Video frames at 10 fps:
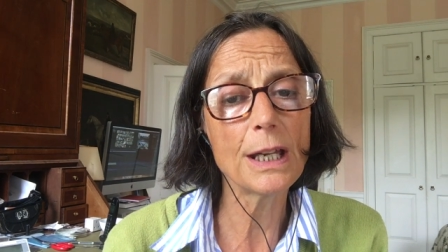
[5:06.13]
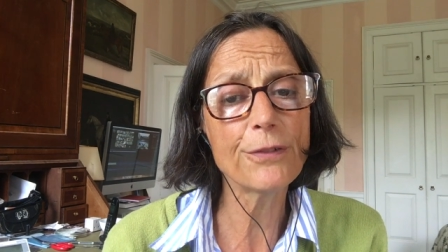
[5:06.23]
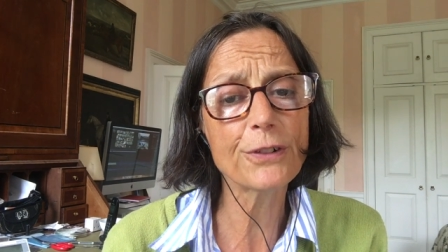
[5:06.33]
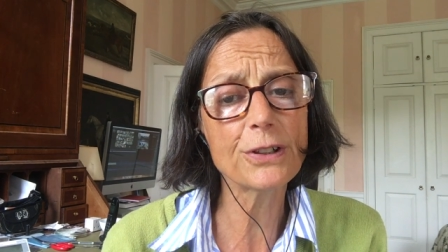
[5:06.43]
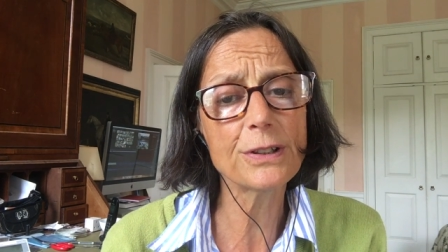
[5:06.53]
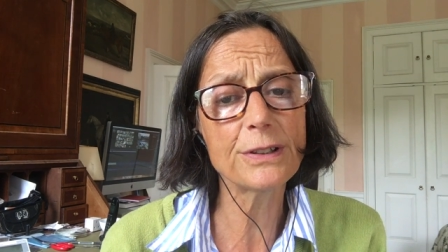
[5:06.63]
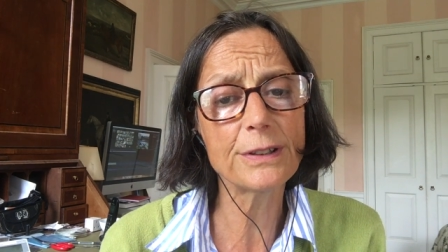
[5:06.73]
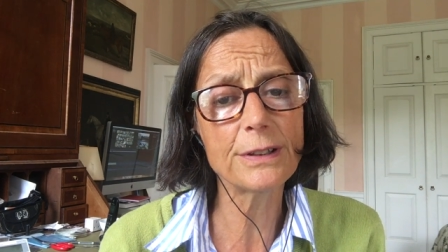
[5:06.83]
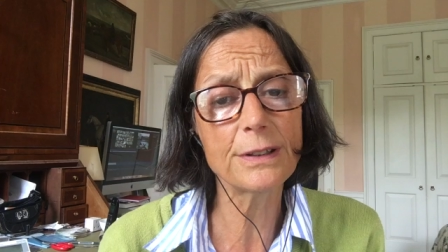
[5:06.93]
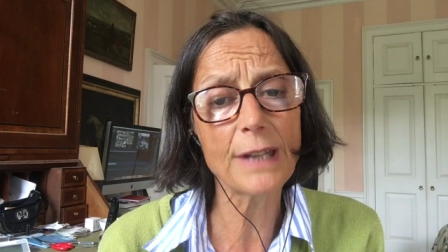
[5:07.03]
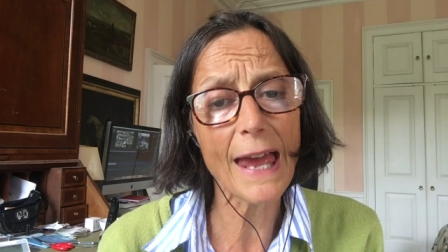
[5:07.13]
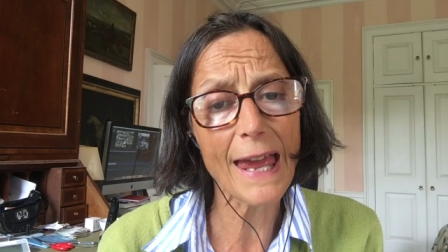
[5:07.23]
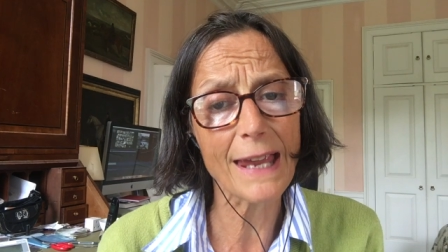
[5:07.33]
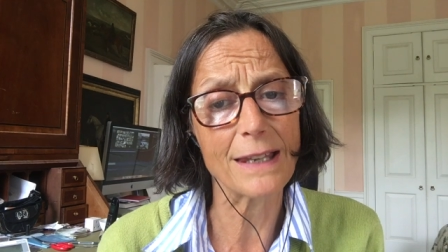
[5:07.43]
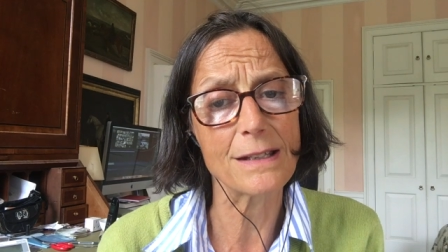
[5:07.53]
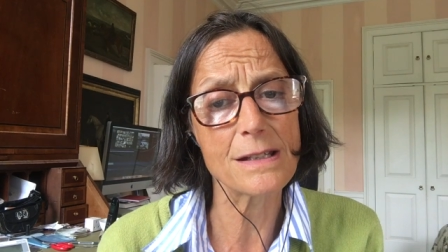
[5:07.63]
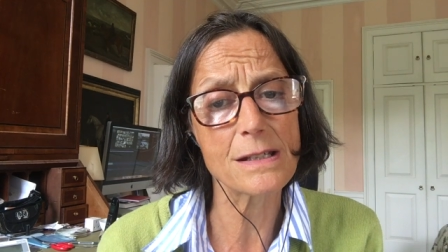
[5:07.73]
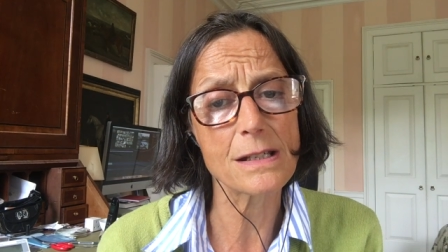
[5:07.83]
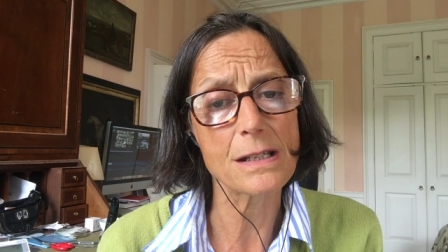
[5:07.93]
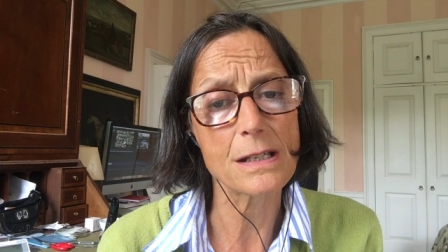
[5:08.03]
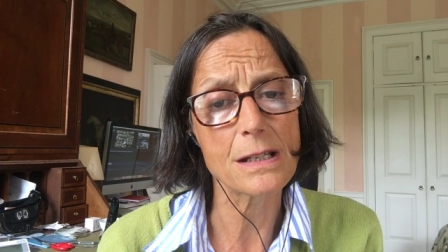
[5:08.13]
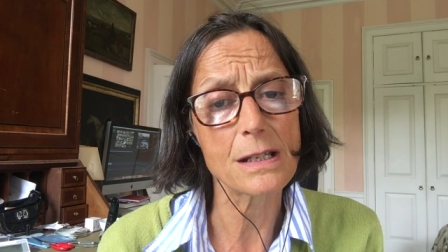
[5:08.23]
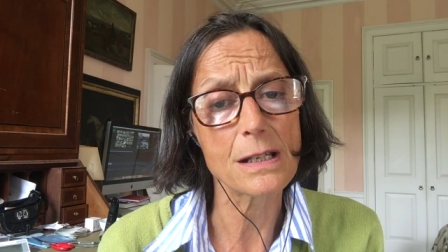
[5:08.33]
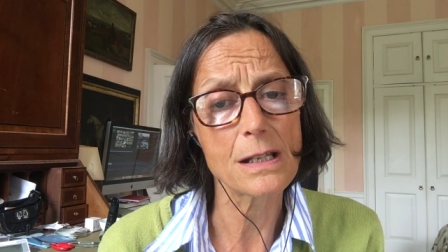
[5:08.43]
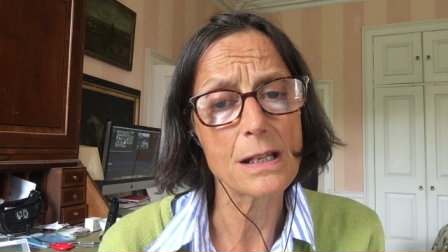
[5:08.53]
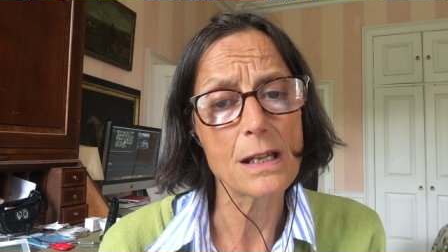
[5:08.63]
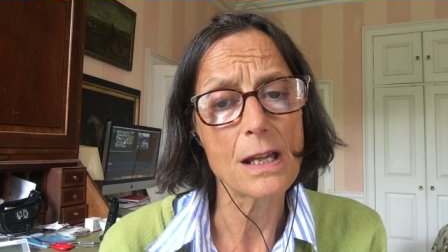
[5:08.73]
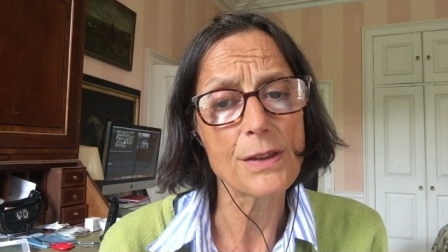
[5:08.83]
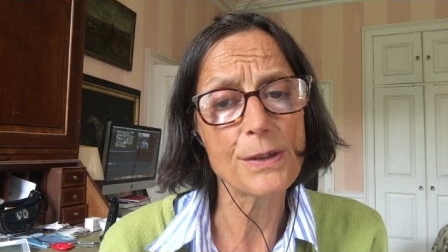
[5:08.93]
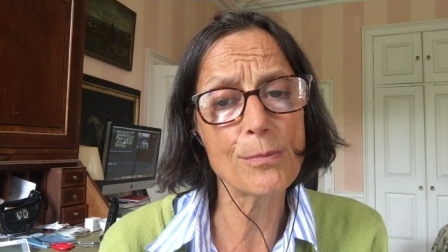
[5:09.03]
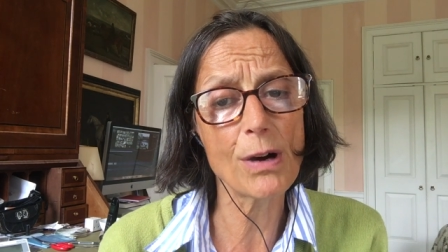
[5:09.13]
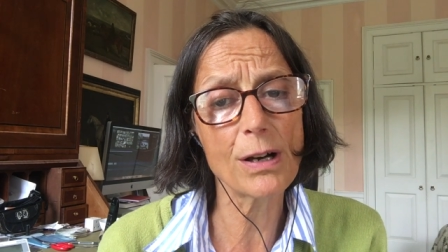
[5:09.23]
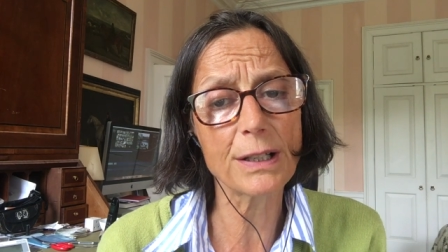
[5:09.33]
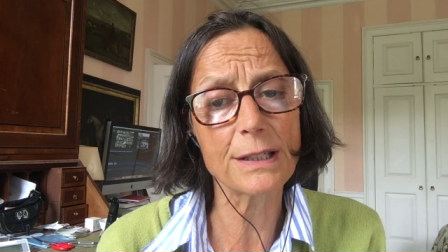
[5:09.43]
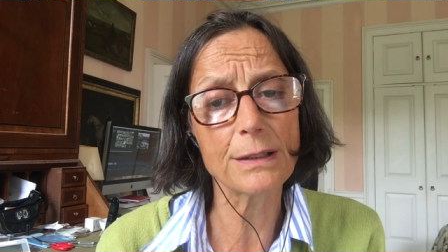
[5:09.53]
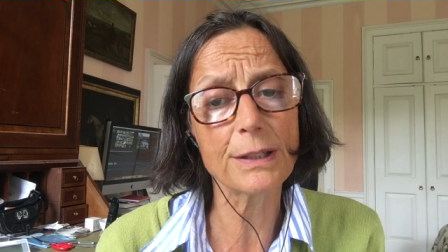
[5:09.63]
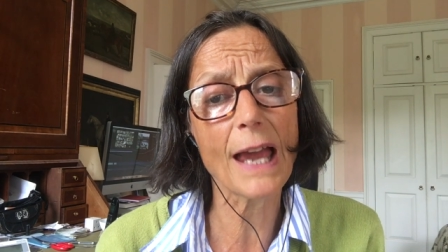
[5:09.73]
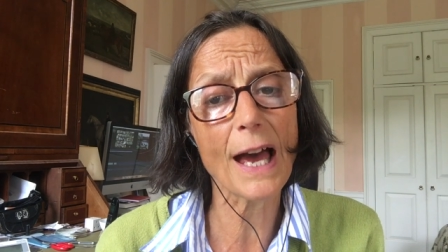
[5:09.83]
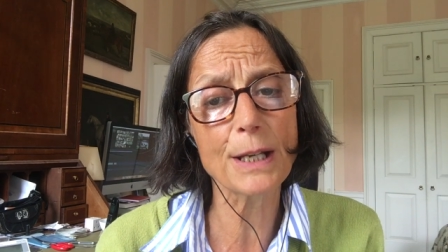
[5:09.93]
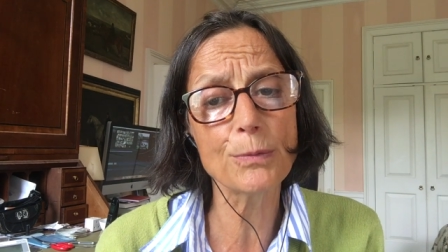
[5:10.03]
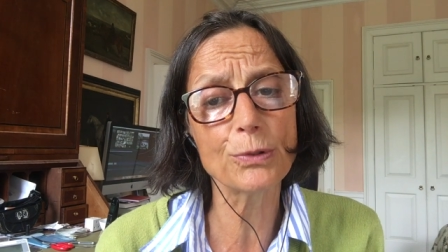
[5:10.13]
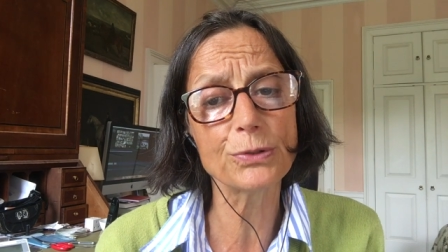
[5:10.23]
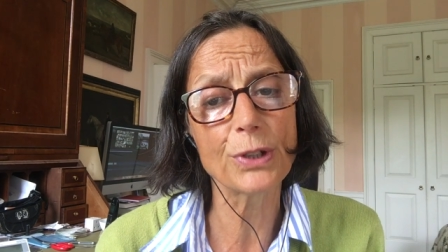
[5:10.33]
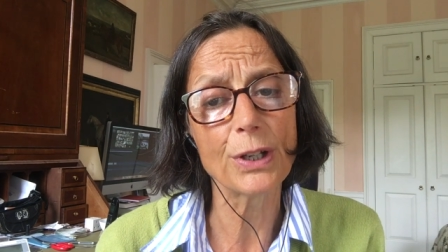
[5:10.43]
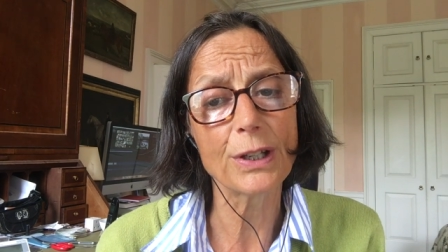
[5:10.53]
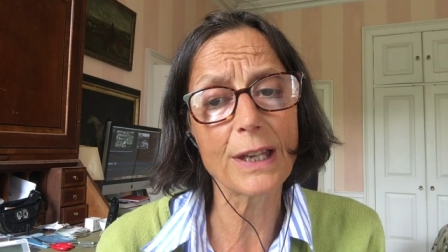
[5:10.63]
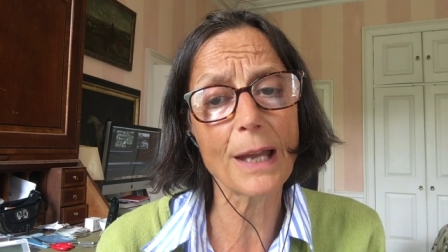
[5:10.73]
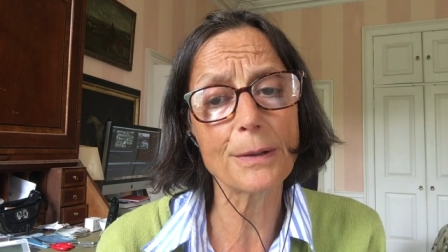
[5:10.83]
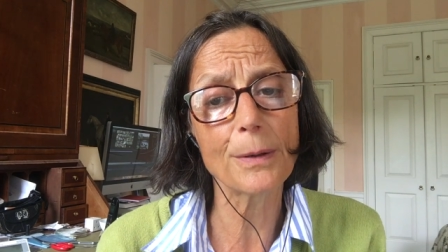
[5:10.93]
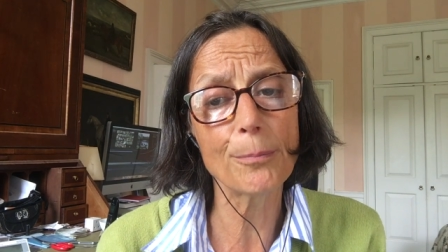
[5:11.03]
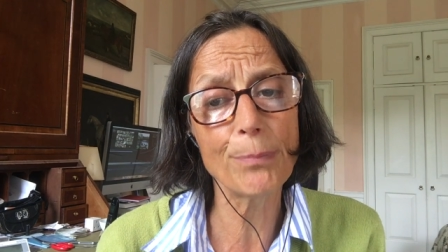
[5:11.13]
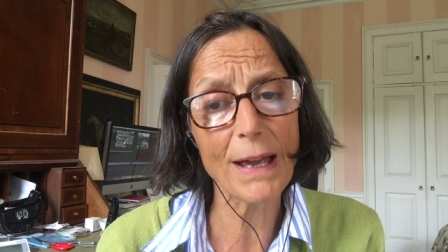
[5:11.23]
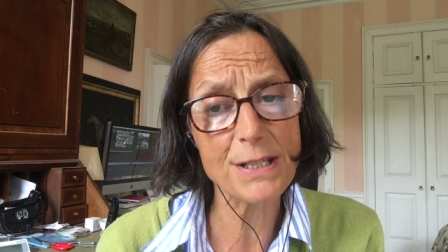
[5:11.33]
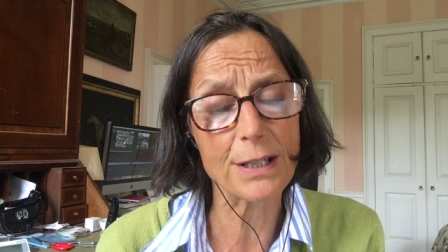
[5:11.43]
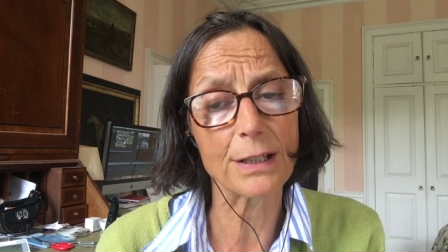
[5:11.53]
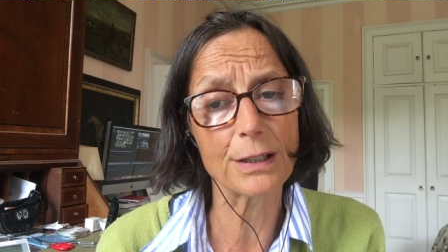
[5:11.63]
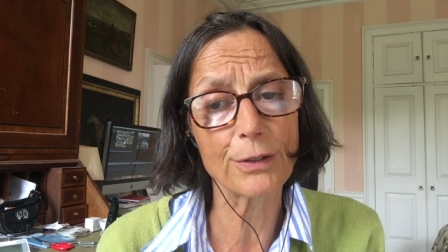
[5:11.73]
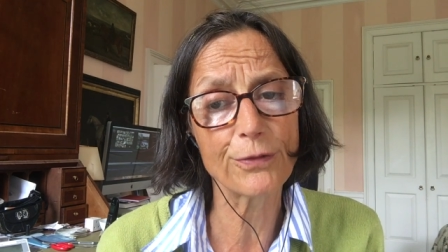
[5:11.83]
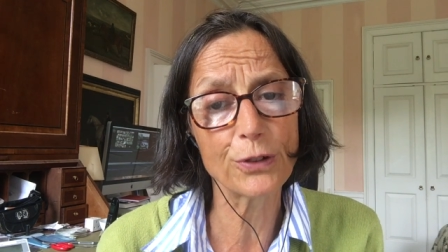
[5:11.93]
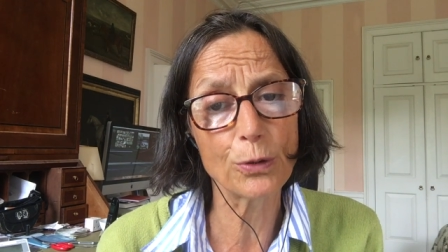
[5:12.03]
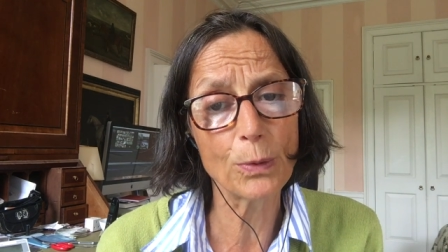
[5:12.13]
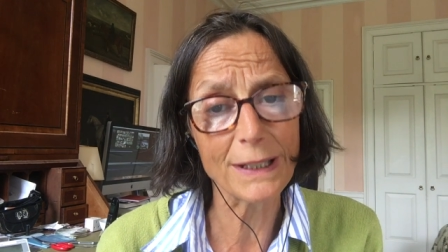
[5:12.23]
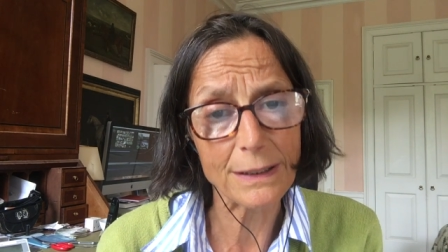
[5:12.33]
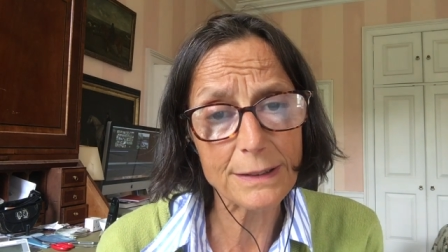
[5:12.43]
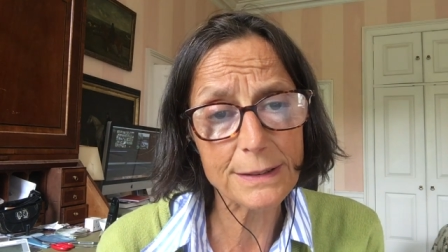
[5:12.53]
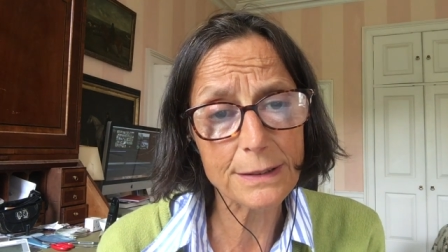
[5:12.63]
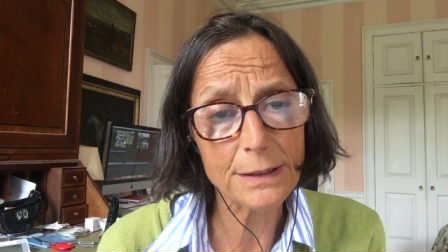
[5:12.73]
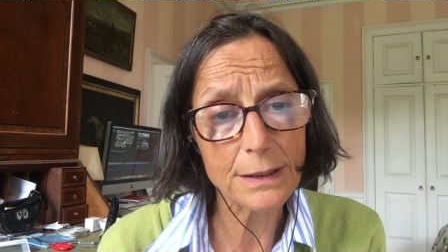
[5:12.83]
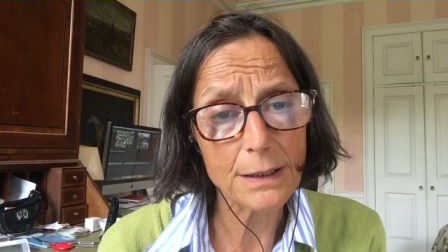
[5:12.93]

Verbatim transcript: If contained, the market, the animals get better in a few weeks.